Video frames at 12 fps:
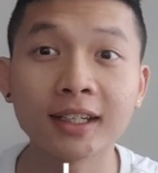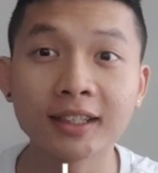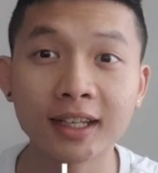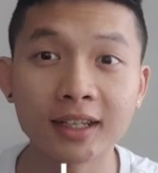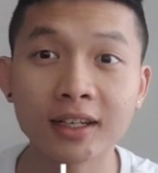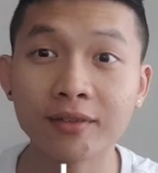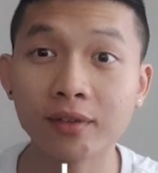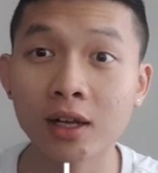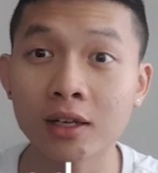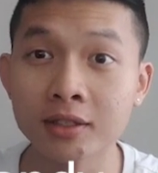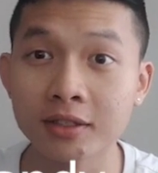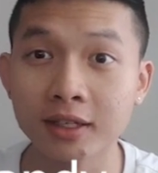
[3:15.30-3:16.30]
Candy
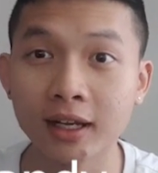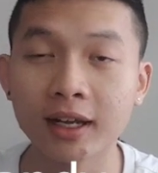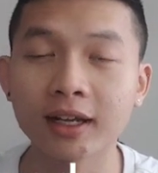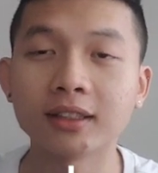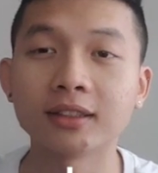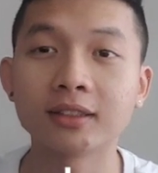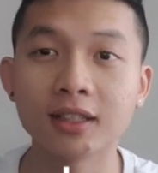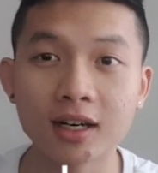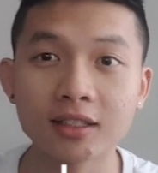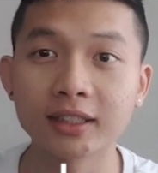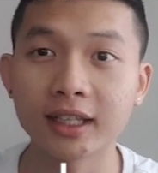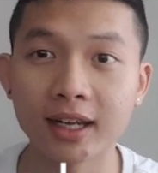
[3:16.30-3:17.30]
floss and
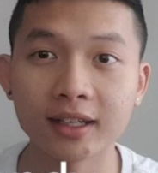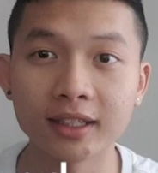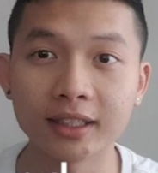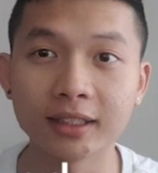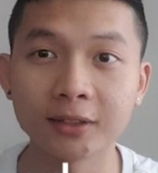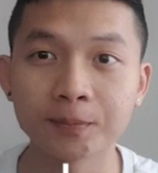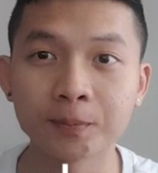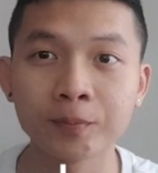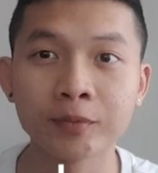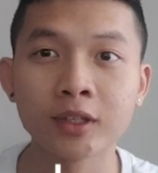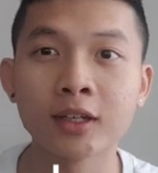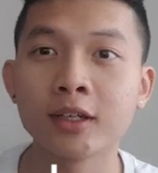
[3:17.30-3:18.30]
cotton candy.
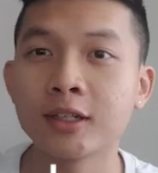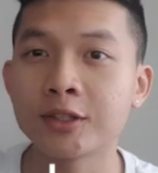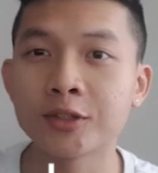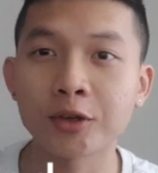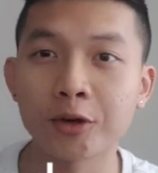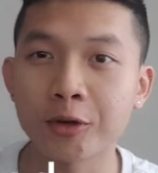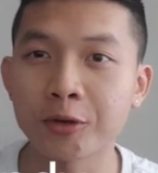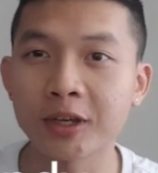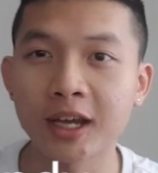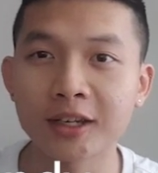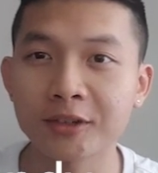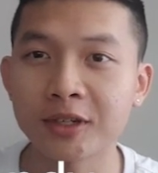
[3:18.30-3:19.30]
So
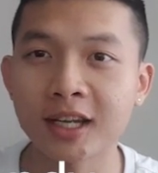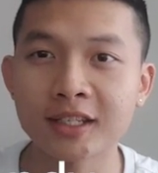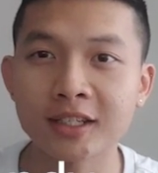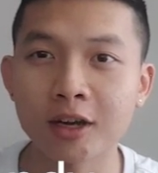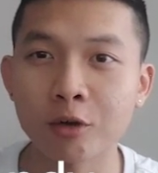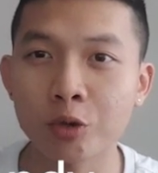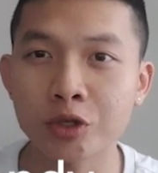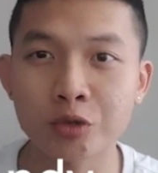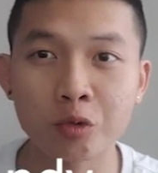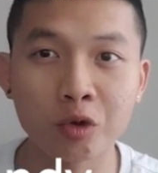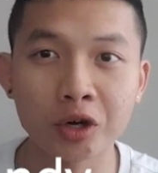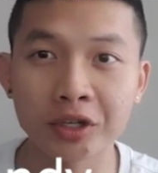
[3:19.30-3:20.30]
can you guess now which
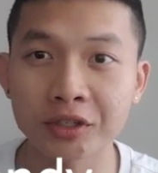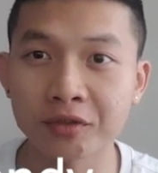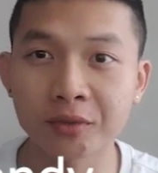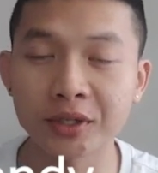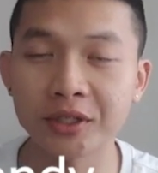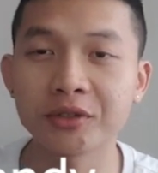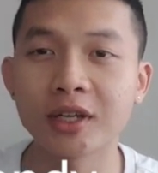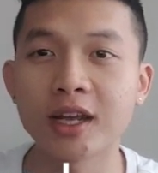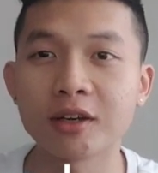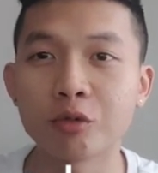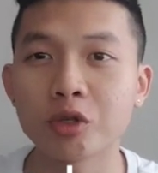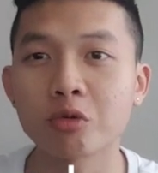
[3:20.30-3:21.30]
one is from the UK
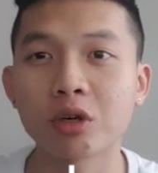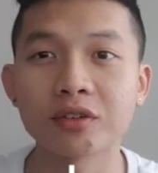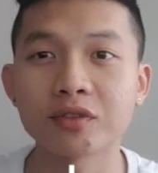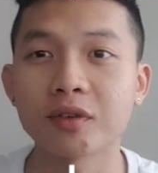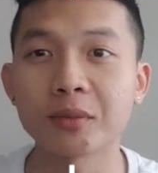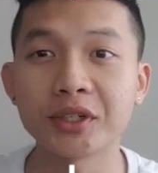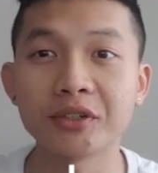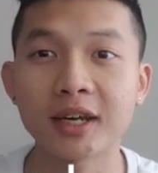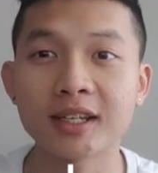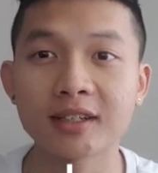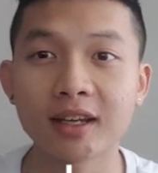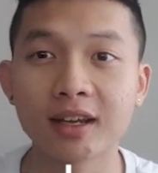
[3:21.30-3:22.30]
and which one is from the
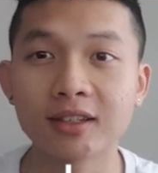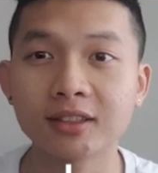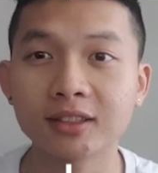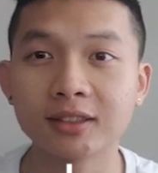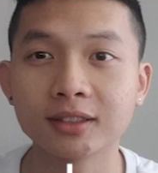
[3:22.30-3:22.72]
US again?